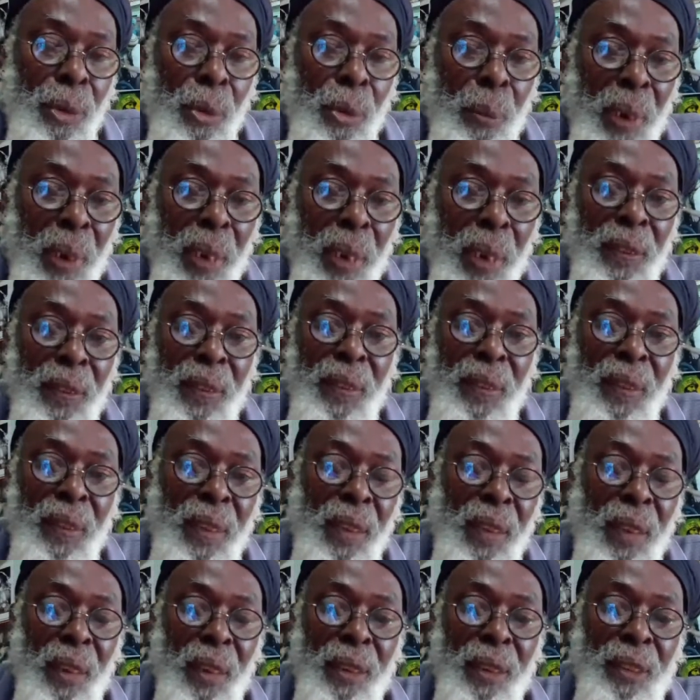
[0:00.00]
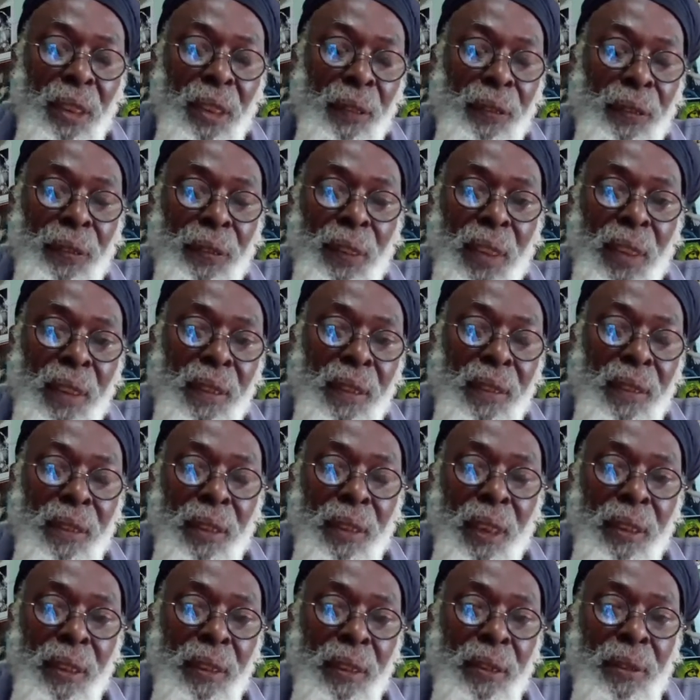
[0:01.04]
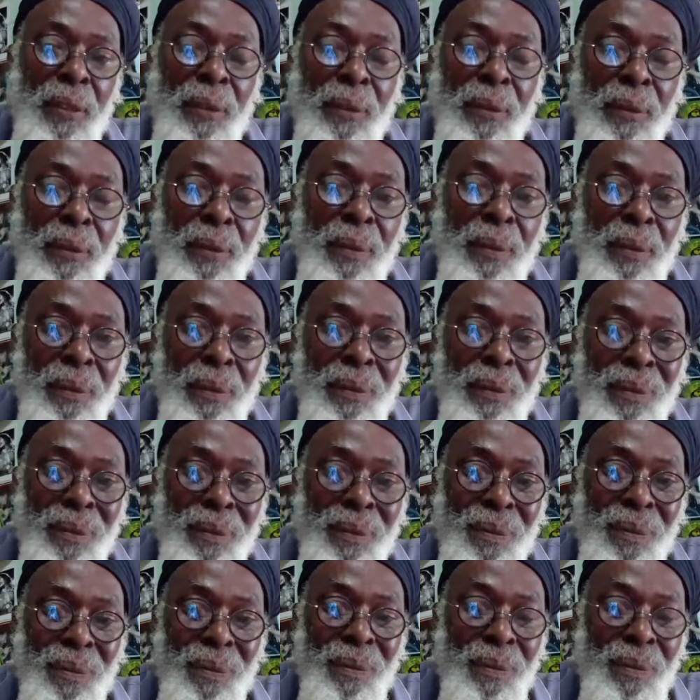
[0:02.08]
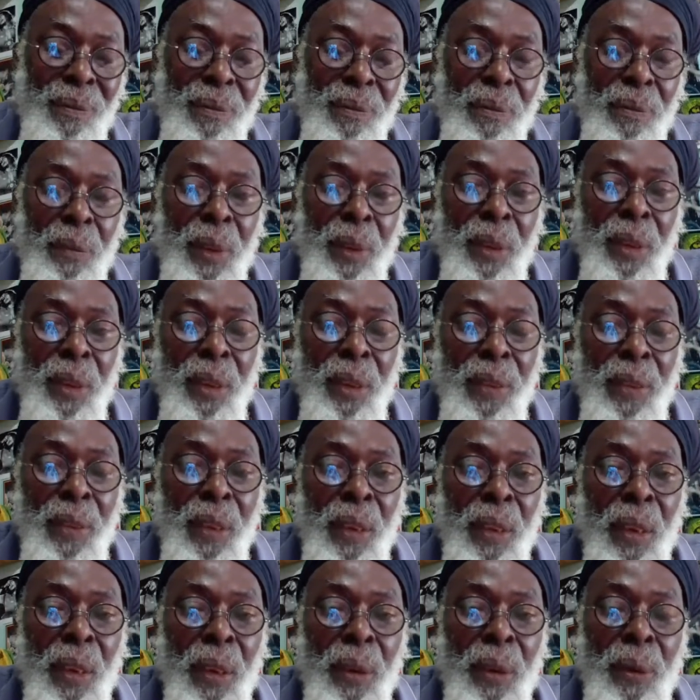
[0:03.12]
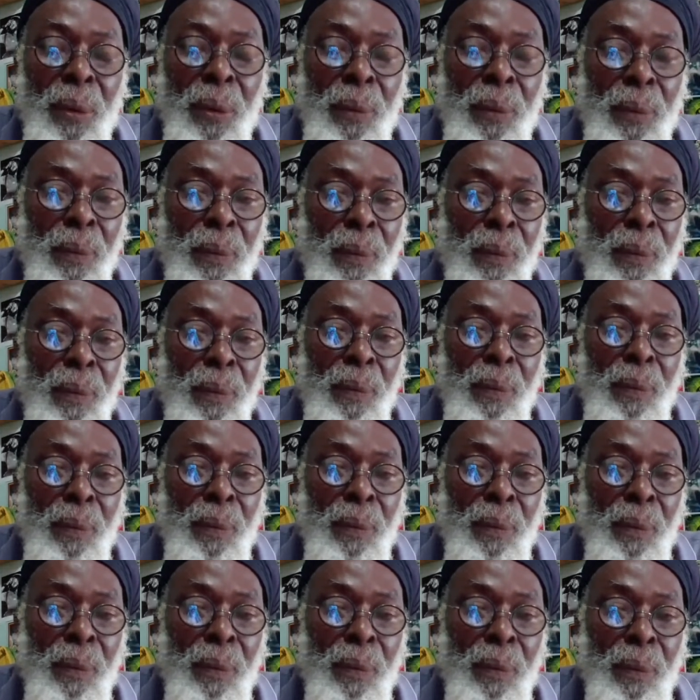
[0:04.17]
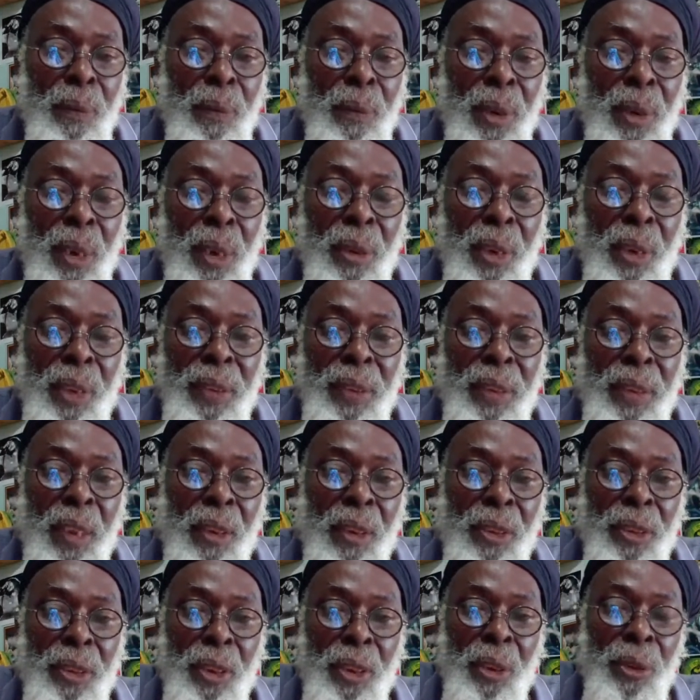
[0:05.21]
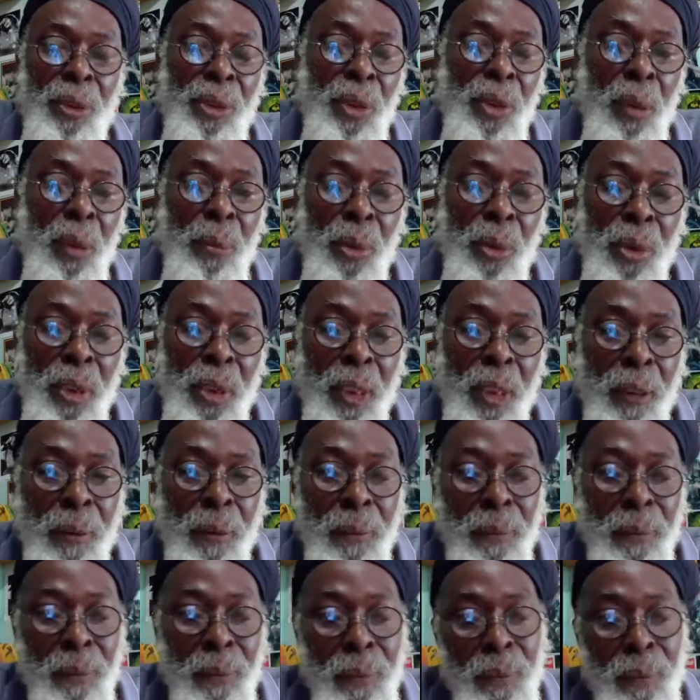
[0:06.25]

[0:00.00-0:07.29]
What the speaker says: To balance the scales of things and can say, yo. And a Rasta, you know, say, yo, some book, yeah.